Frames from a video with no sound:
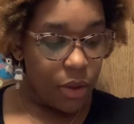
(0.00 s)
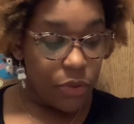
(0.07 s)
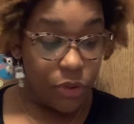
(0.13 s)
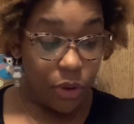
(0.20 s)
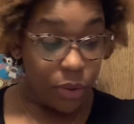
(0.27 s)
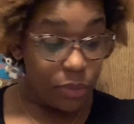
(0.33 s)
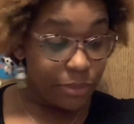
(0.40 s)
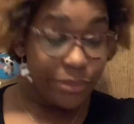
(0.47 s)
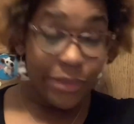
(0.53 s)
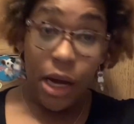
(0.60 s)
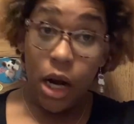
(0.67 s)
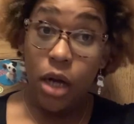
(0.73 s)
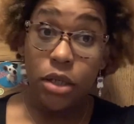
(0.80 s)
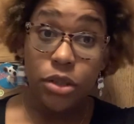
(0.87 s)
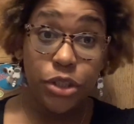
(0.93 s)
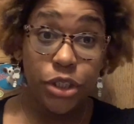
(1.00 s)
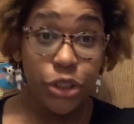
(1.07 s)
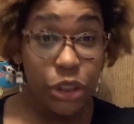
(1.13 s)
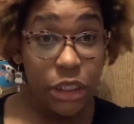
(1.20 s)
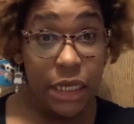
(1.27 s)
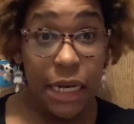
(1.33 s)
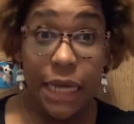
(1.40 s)
So, our
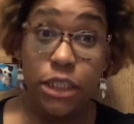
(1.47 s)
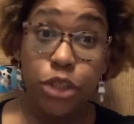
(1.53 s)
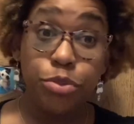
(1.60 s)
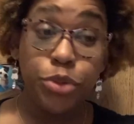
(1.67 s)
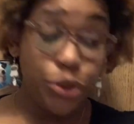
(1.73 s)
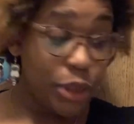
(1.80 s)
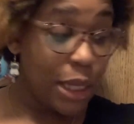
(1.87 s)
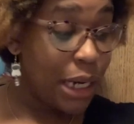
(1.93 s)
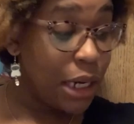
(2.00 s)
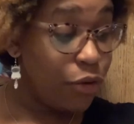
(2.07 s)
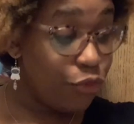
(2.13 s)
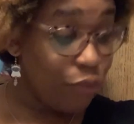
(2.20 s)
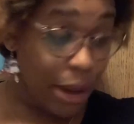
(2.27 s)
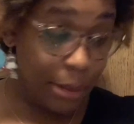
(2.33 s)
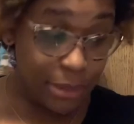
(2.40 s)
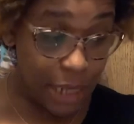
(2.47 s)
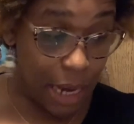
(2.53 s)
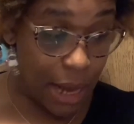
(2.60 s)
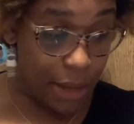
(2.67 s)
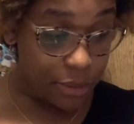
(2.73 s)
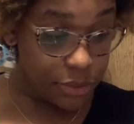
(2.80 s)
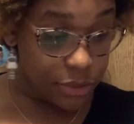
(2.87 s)
teenage mutated
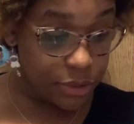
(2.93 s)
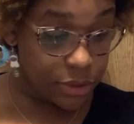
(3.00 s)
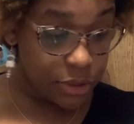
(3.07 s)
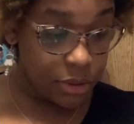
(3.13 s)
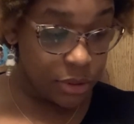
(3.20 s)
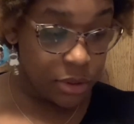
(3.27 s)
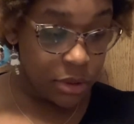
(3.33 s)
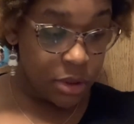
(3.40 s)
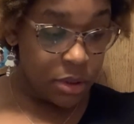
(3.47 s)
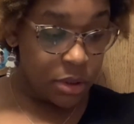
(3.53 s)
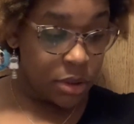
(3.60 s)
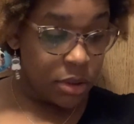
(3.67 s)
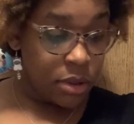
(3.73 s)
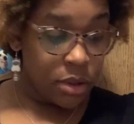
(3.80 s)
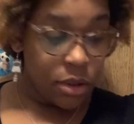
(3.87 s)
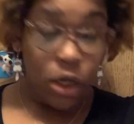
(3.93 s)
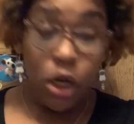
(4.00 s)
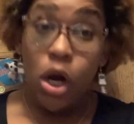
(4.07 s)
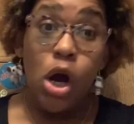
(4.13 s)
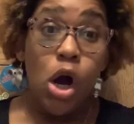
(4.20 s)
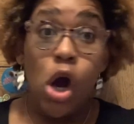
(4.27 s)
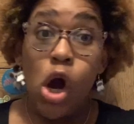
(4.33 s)
reptiles
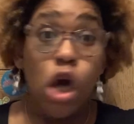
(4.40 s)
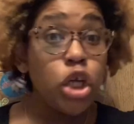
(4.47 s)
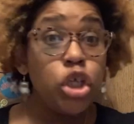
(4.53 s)
are